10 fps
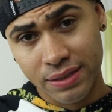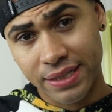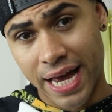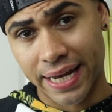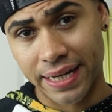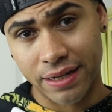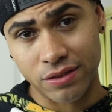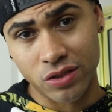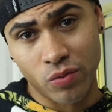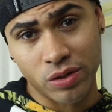tag it here
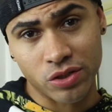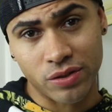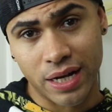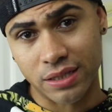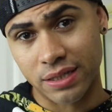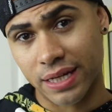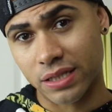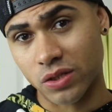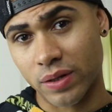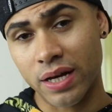somewhere so you guys can get
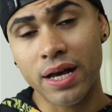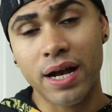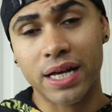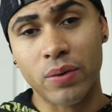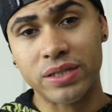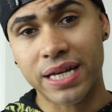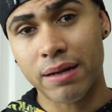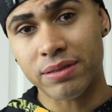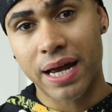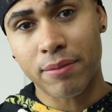to it. Anyway,
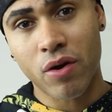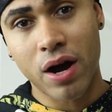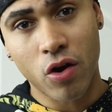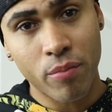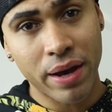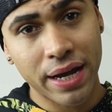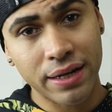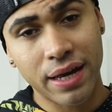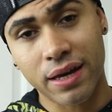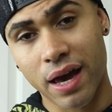champs, I am Crown
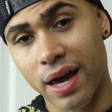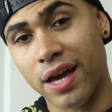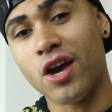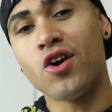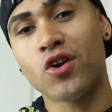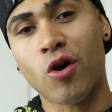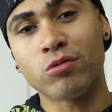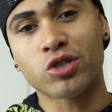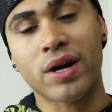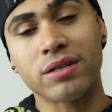Cobain, aka
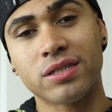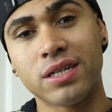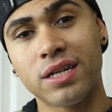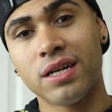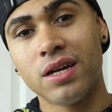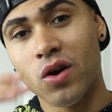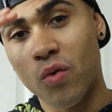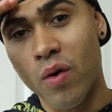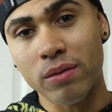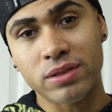Coach Crown C.
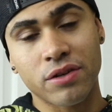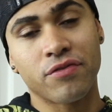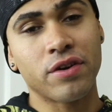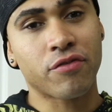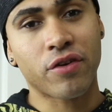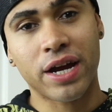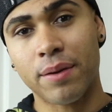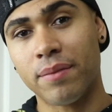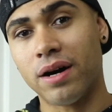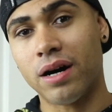Welcome to the Fifth Frame.